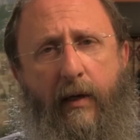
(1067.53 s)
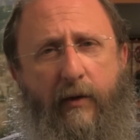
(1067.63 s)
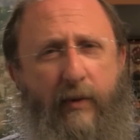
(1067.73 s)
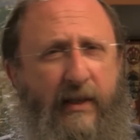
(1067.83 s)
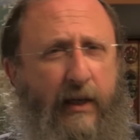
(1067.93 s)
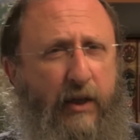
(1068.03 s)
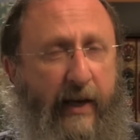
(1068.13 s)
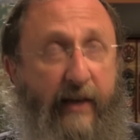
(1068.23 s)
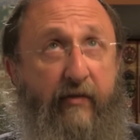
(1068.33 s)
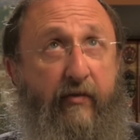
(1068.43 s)
This was such
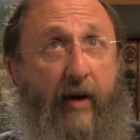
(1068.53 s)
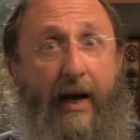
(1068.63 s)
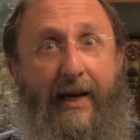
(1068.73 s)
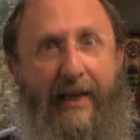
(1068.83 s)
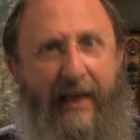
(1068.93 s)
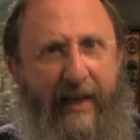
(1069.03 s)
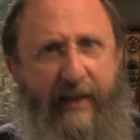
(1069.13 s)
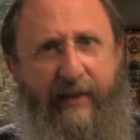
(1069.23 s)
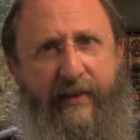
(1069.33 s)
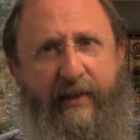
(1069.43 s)
a divine
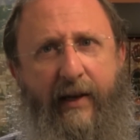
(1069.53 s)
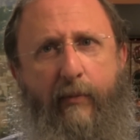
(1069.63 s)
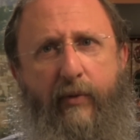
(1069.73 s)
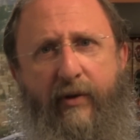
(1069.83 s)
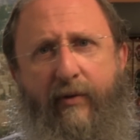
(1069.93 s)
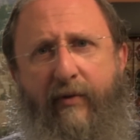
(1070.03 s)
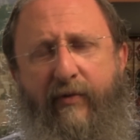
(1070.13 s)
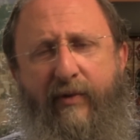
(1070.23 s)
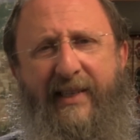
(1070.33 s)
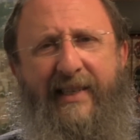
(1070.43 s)
kiss, a
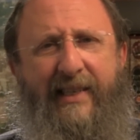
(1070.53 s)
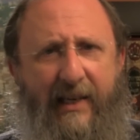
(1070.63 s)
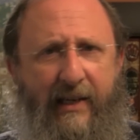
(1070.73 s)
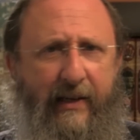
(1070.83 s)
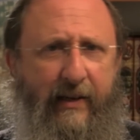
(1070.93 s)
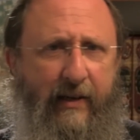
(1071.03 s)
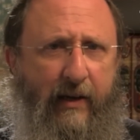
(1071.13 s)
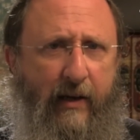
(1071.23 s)
beautiful sign